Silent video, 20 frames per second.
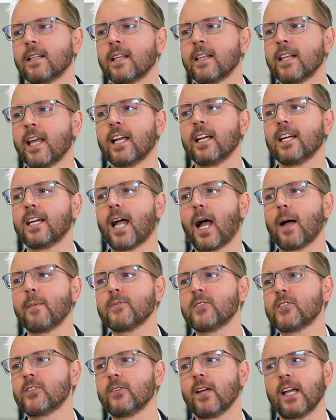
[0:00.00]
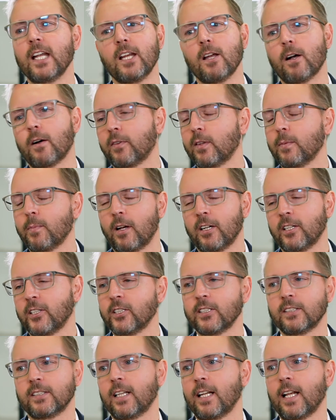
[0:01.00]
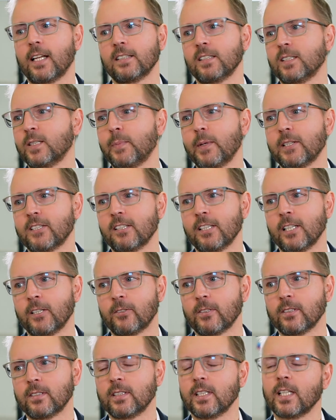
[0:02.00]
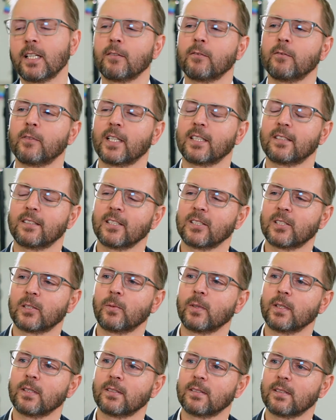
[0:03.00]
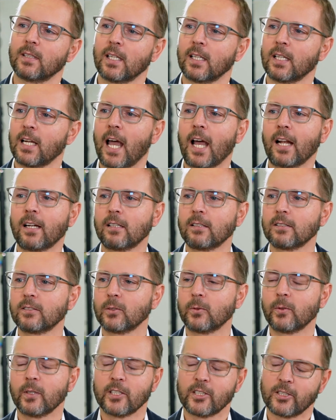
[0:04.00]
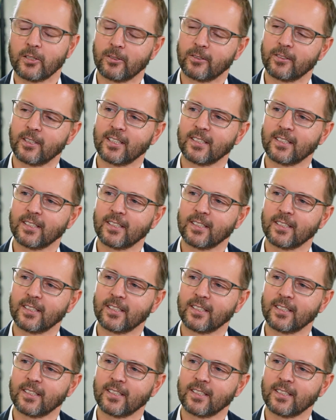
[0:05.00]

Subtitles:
They can come to any ophthalmologist that has a special interest in fixing squints in adults or in children.